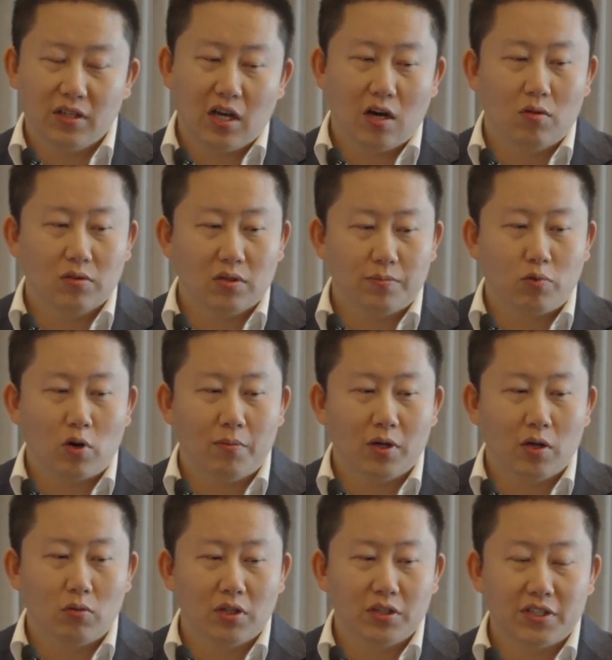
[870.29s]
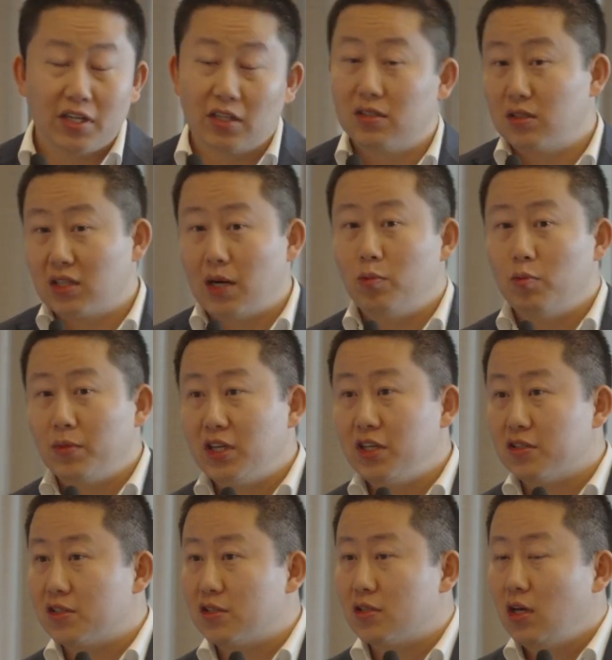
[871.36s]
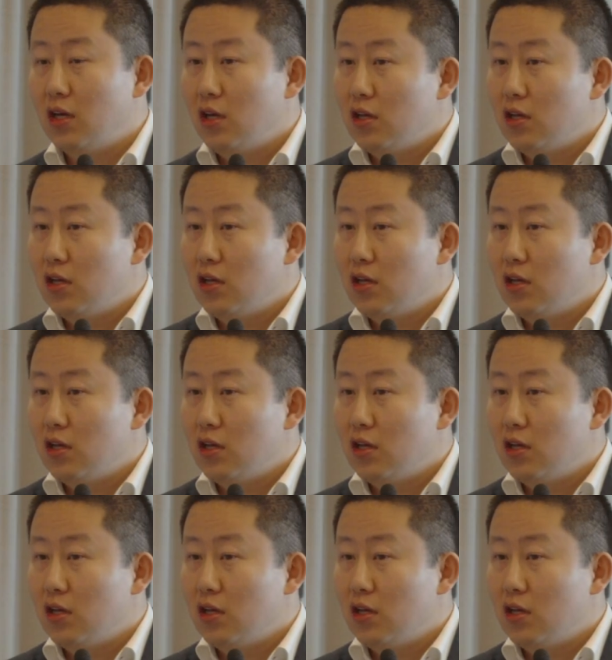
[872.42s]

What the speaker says: Now it probably only take a couple minutes.